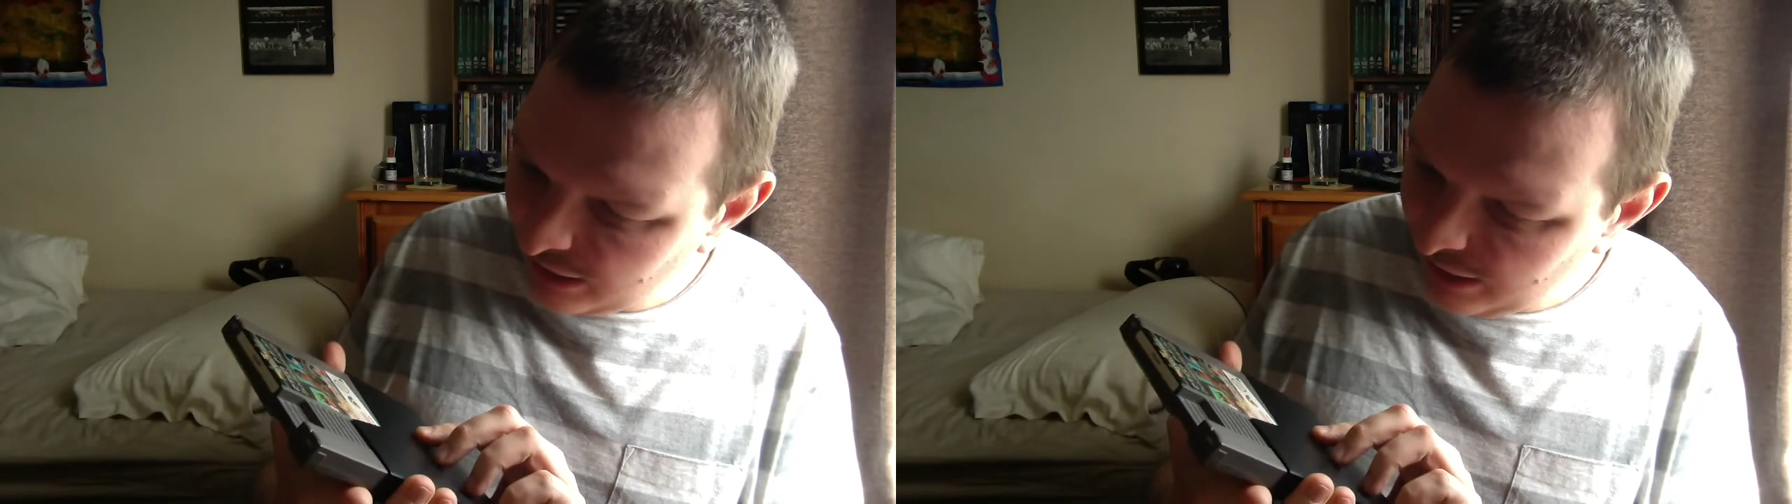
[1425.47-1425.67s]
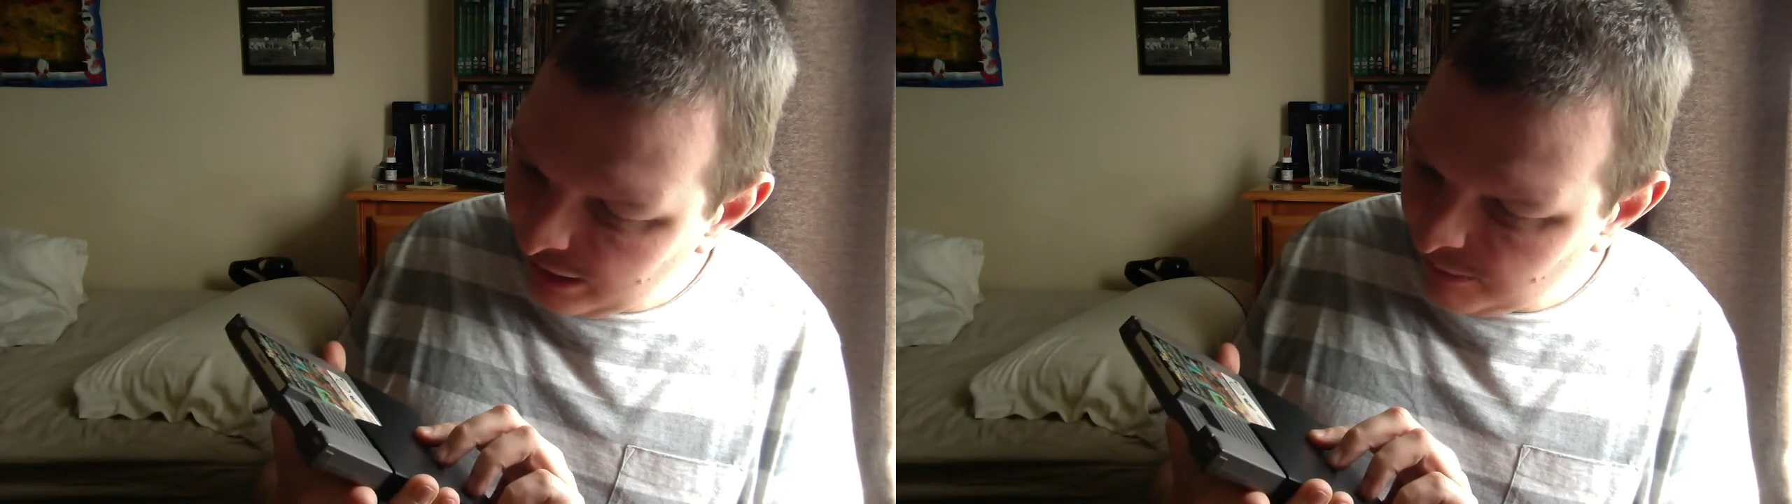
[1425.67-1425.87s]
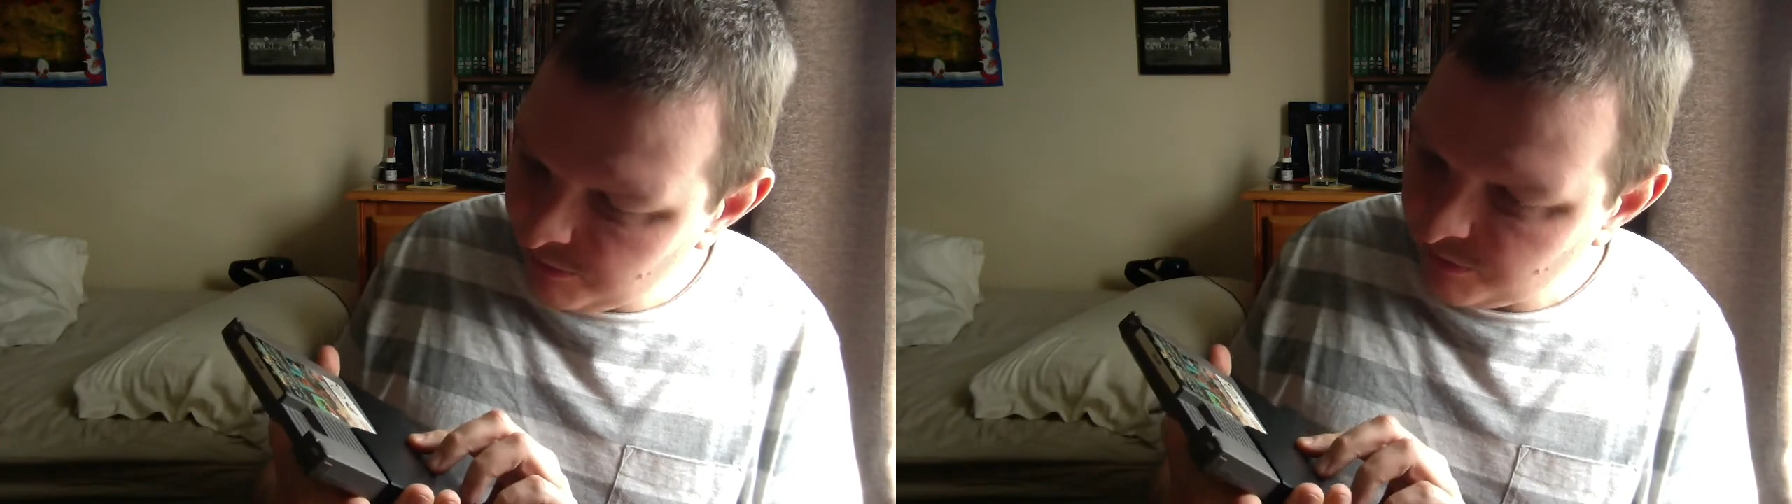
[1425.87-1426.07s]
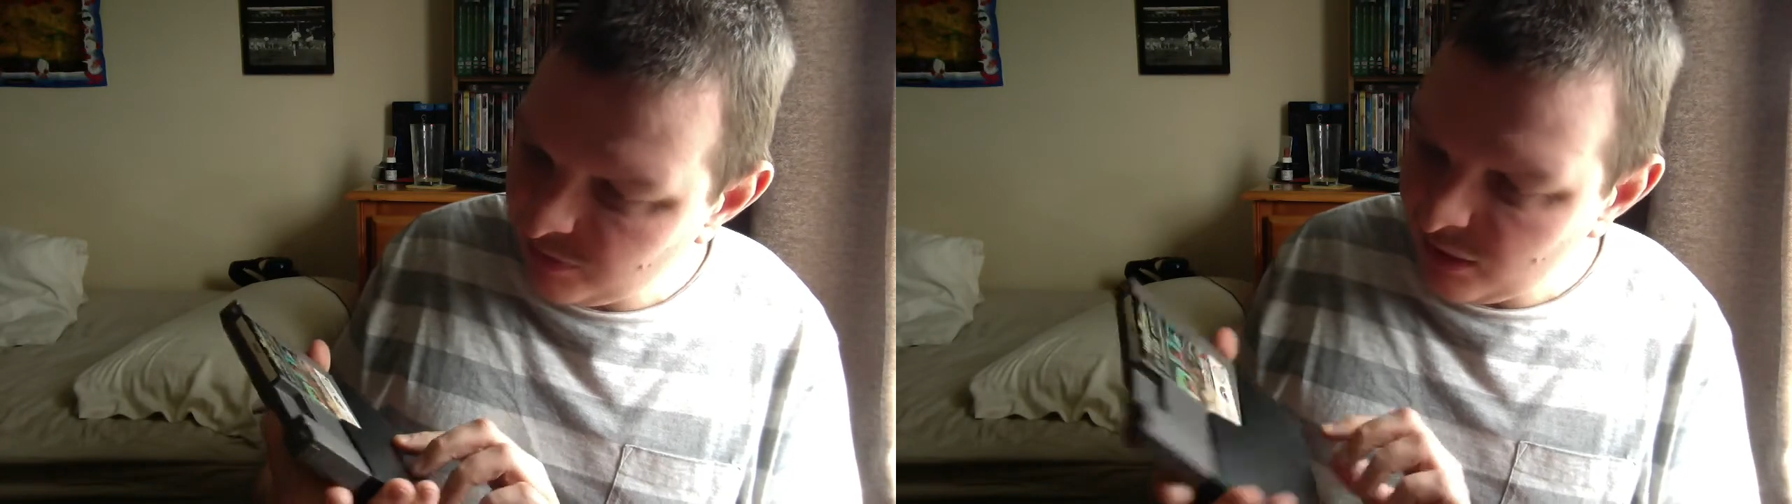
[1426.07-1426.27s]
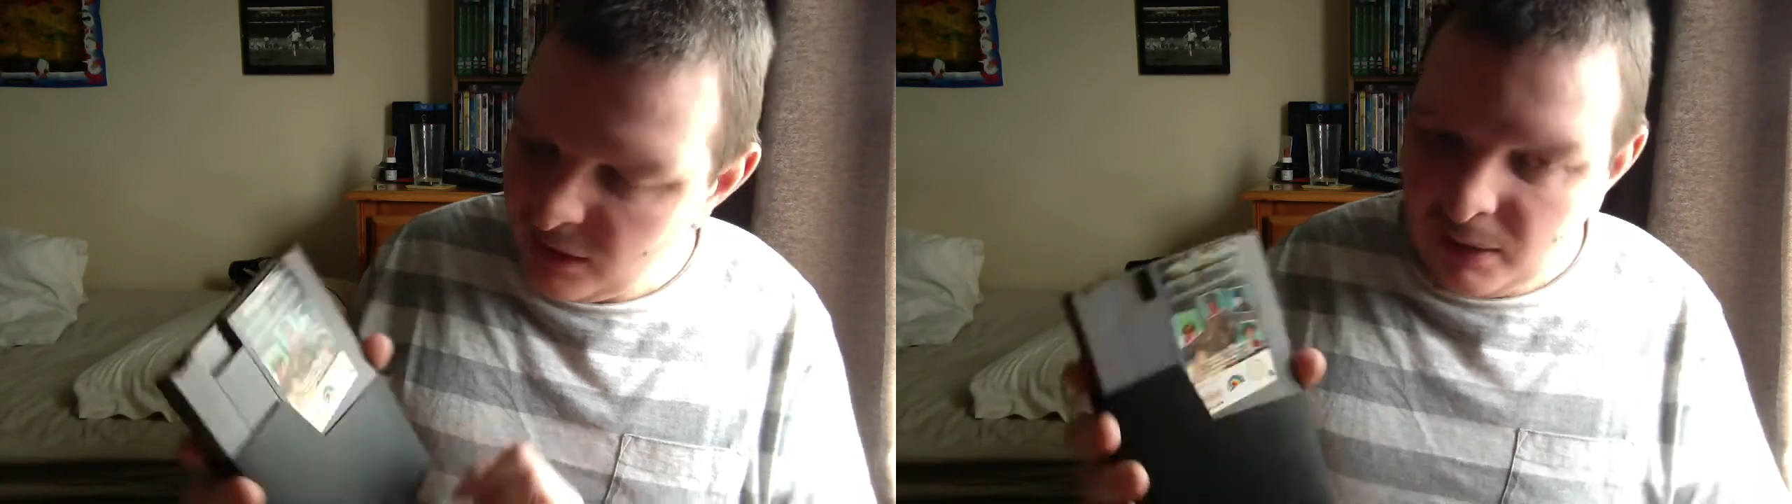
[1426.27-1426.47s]

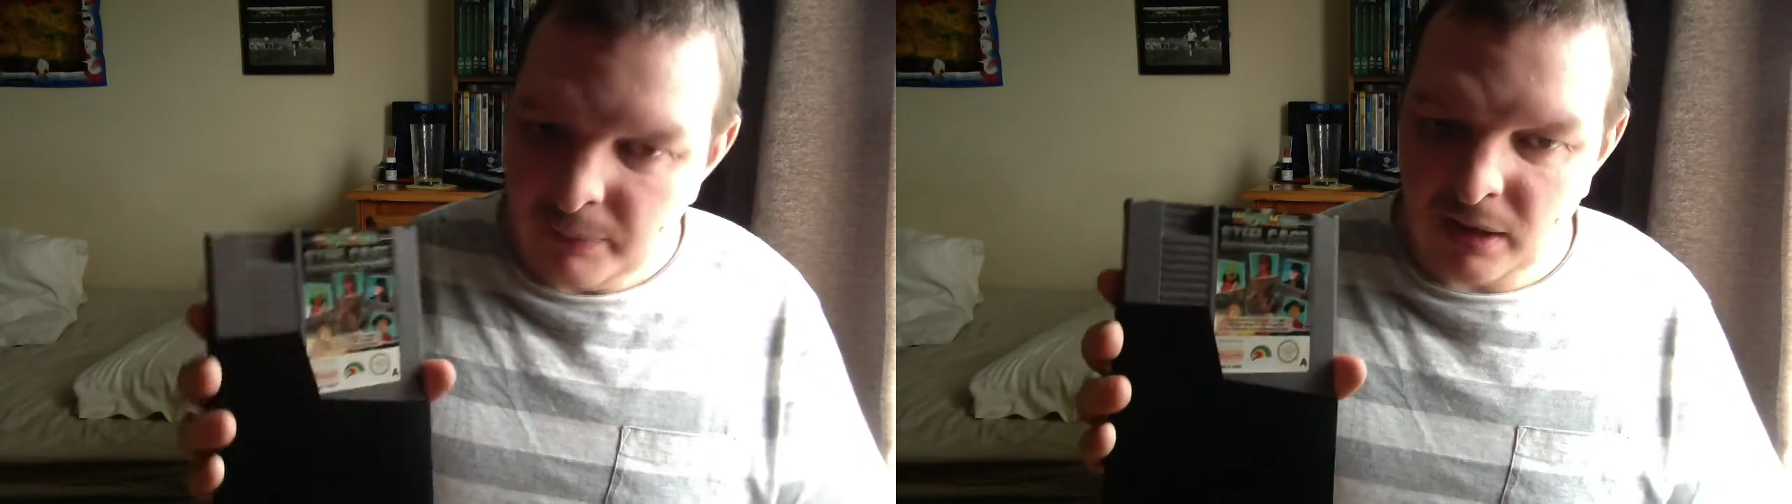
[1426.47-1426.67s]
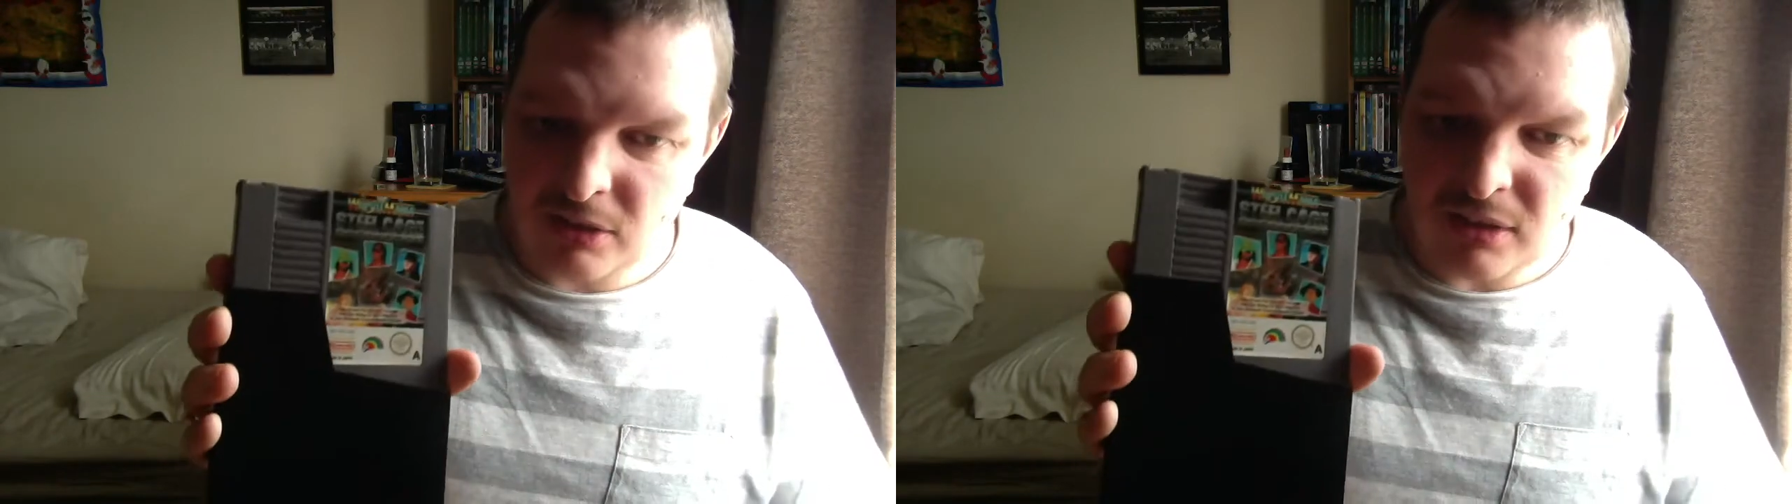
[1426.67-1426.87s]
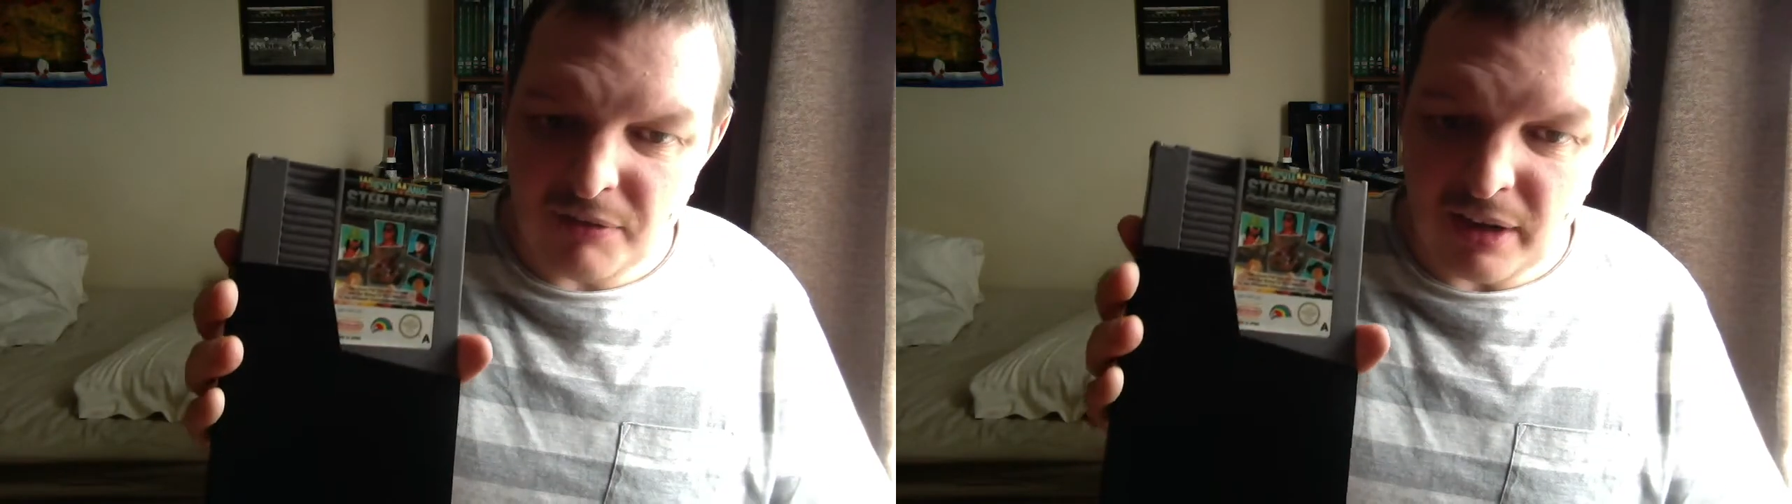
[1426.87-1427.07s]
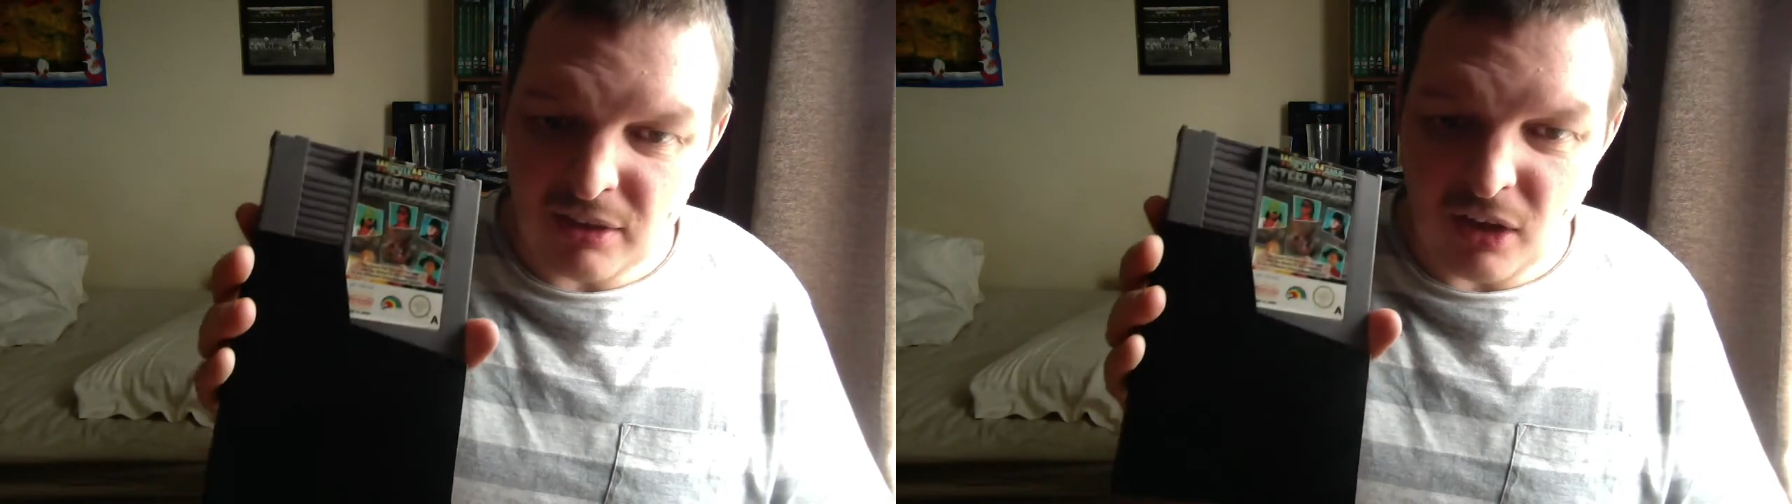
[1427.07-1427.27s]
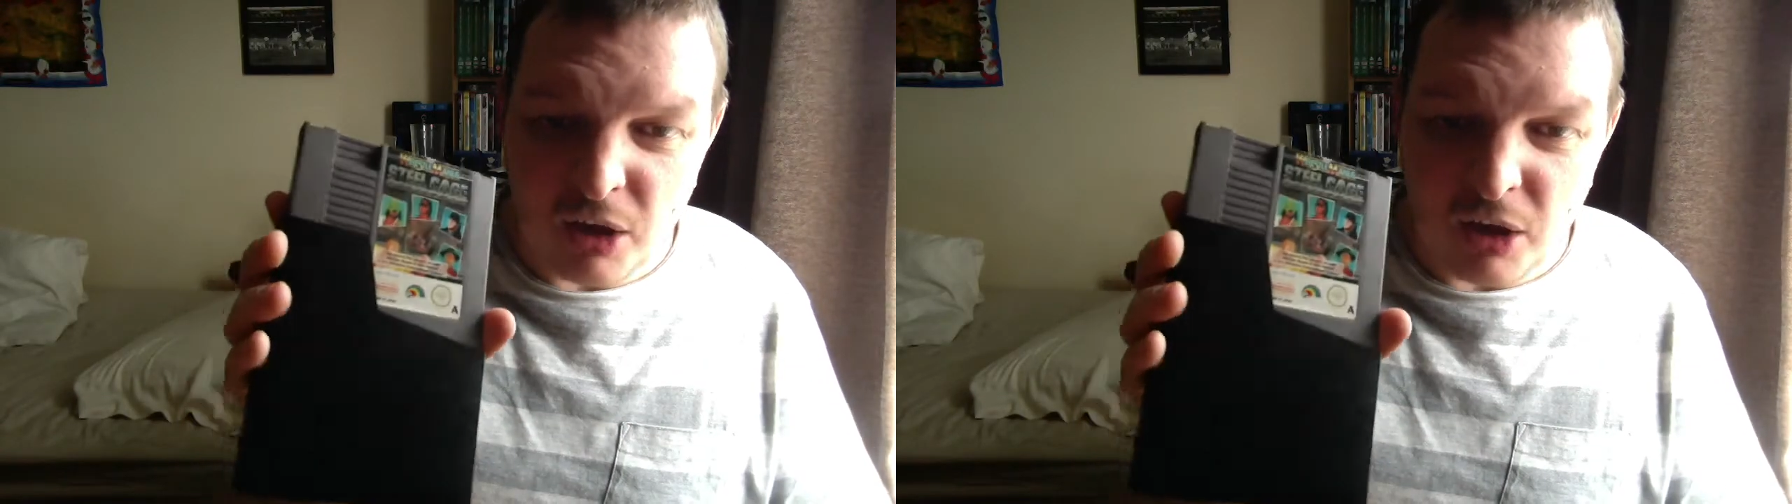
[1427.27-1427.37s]
But nevertheless,